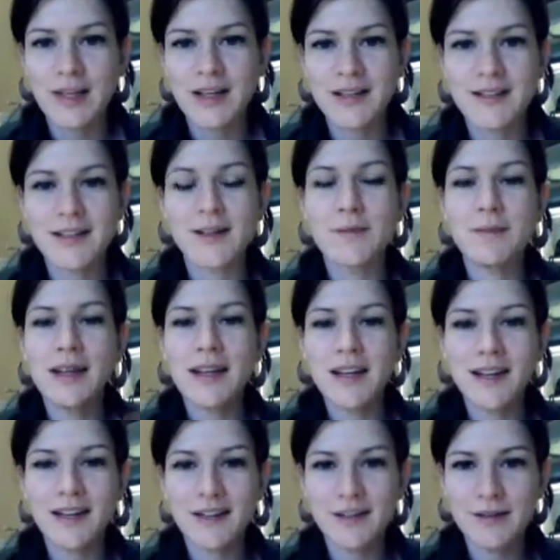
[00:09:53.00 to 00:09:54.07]
because there are
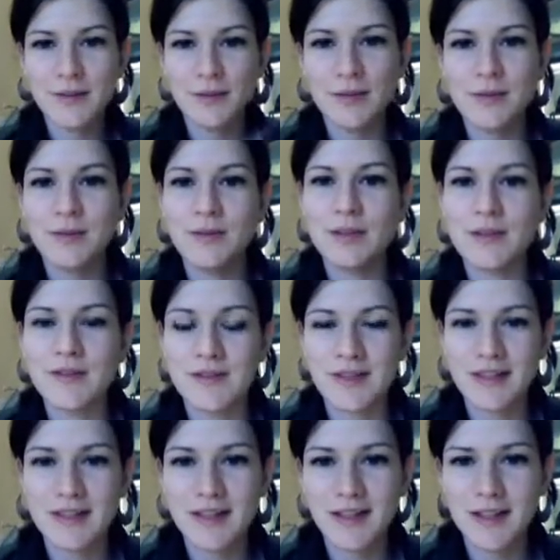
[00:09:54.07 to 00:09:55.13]
many other tools that we use
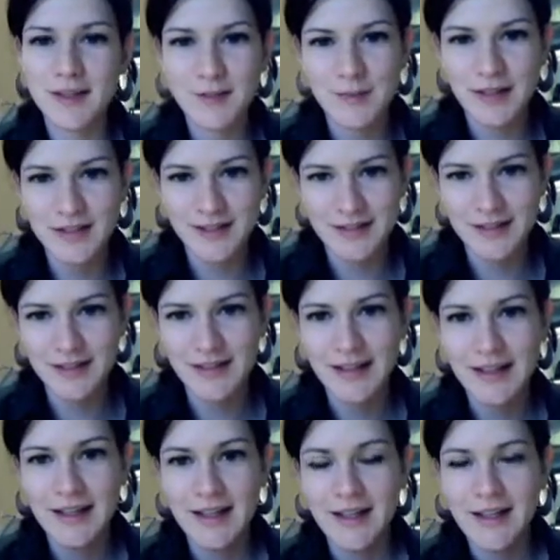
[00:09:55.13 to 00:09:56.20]
in Chinese medicine.
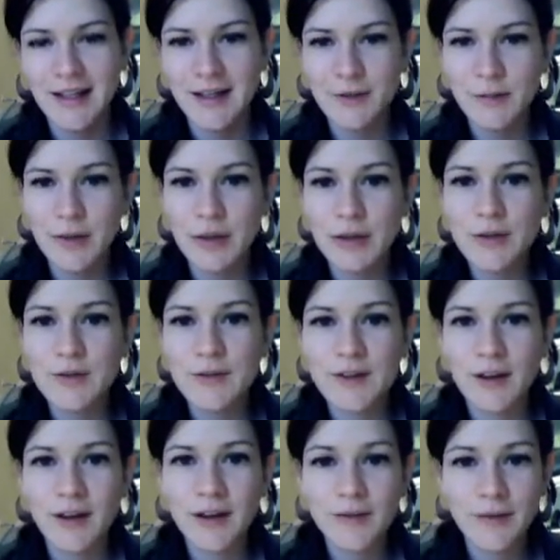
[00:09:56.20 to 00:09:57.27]
And we use
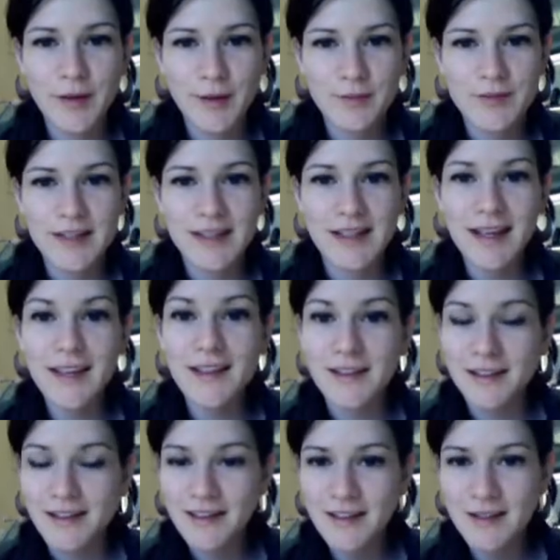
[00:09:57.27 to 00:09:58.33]
all of them
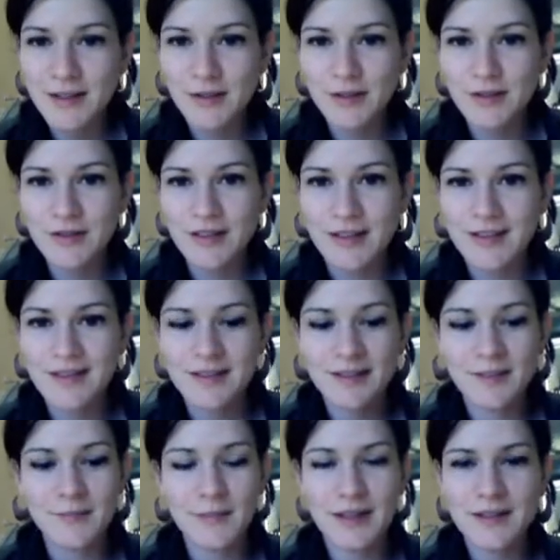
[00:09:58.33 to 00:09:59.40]
together to
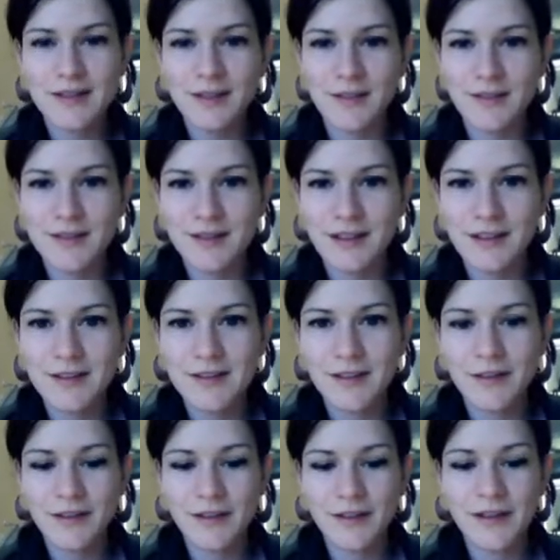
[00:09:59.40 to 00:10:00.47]
address
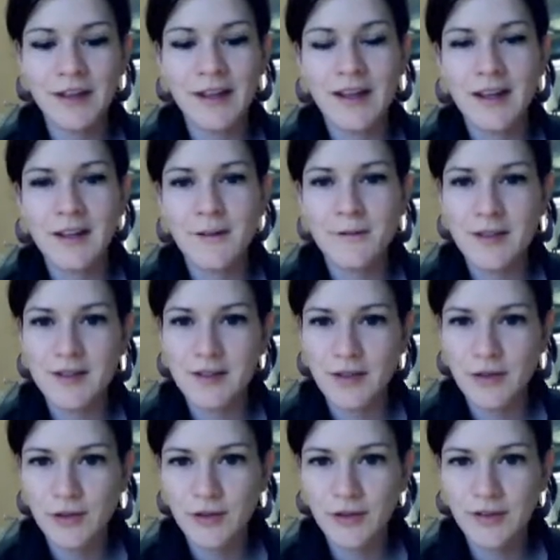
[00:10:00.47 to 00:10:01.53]
musculoskeletal,
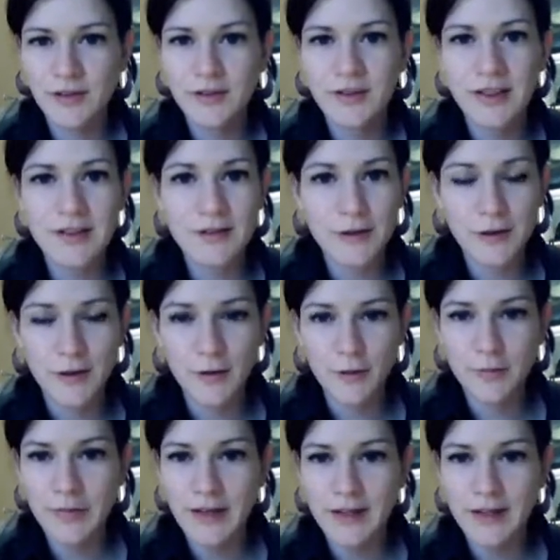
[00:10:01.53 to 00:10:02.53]
physical, internal,